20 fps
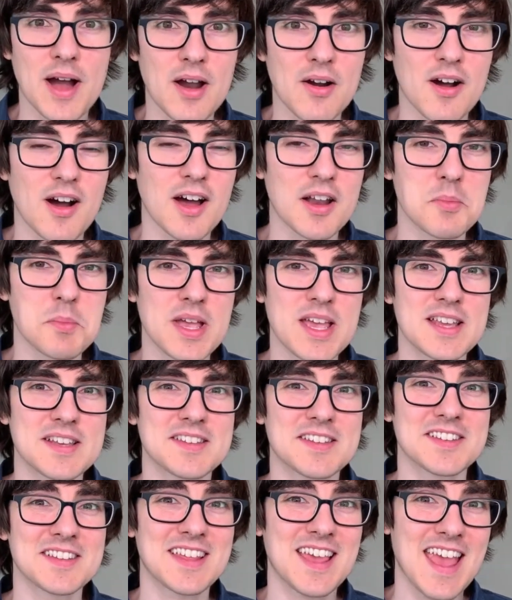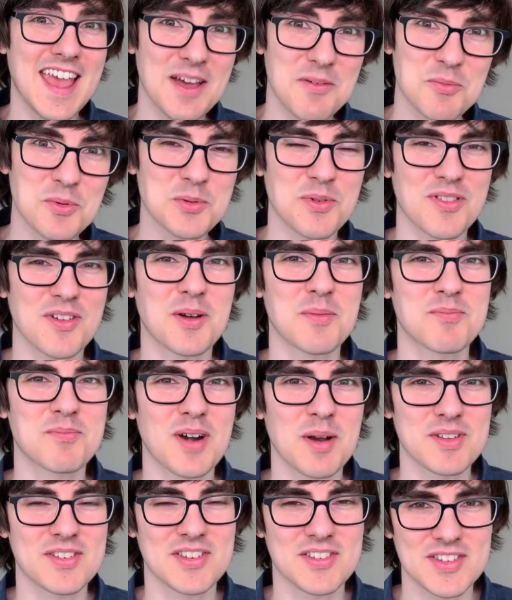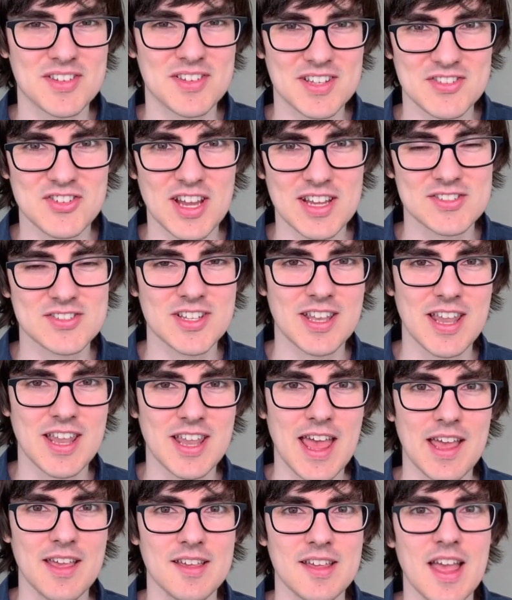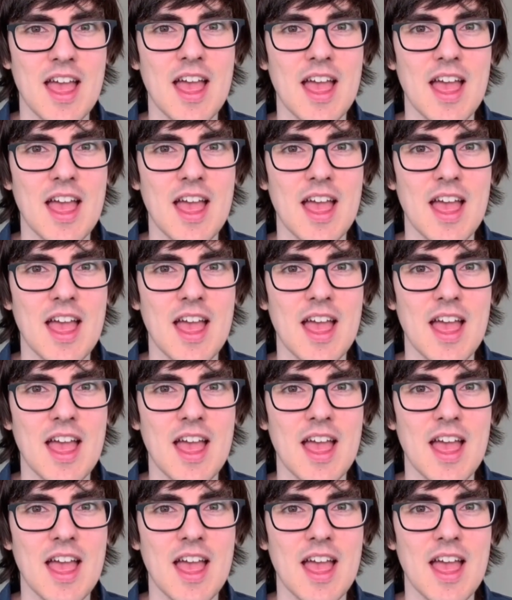Power Automate can't work with on-premises Exchange today.